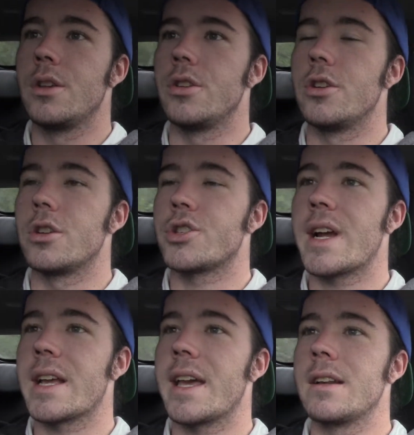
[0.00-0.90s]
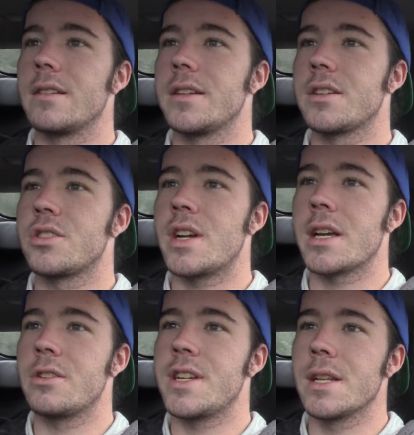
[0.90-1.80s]
you know, track analytics,
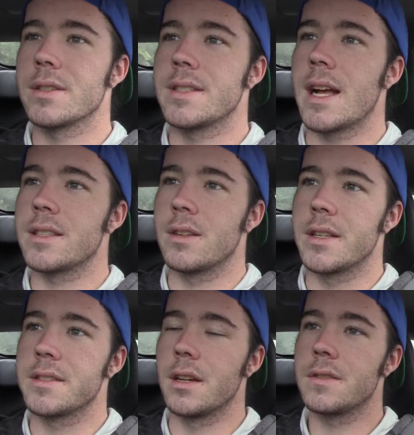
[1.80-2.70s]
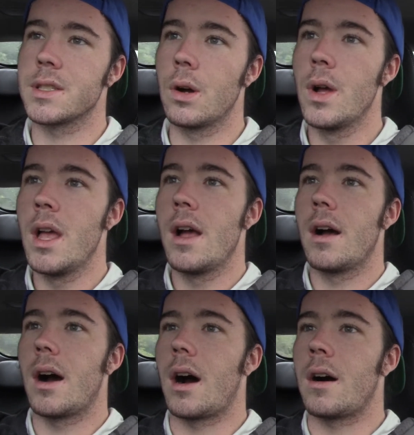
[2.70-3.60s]
track your channel stats and all that stuff. So
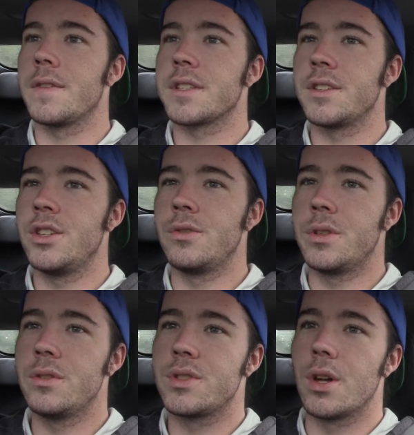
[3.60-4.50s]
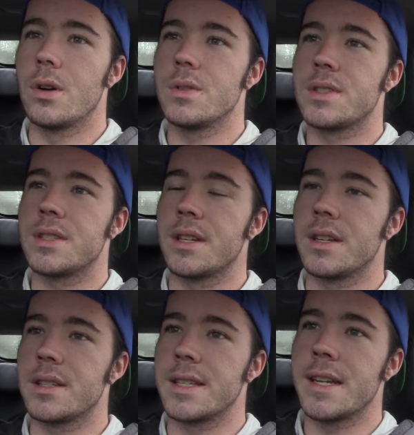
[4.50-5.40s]
obviously you use those
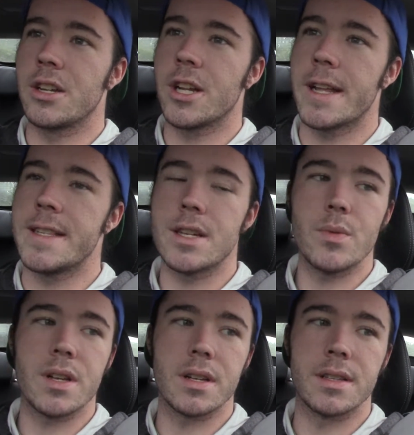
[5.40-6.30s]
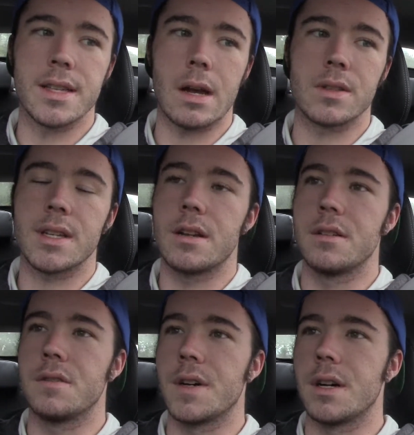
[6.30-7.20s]
to get a good idea, because outside
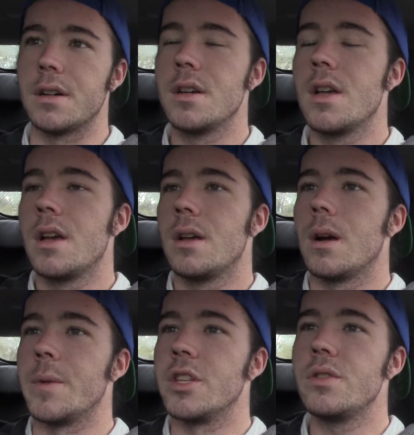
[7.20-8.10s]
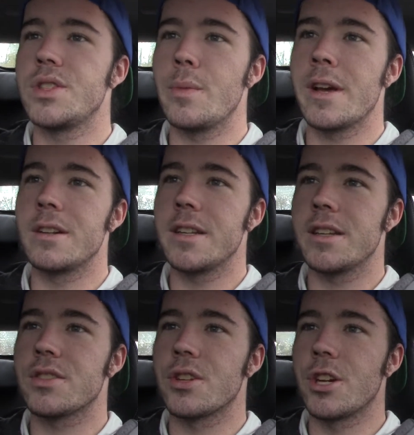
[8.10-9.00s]
of I mean, YouTube
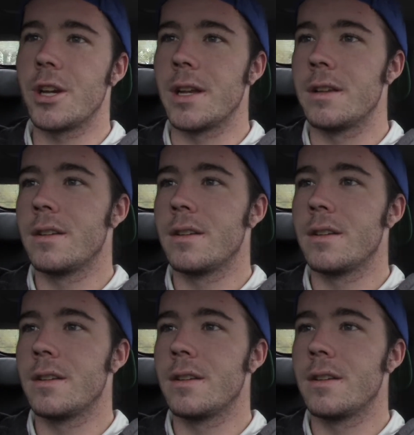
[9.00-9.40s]
analytics are good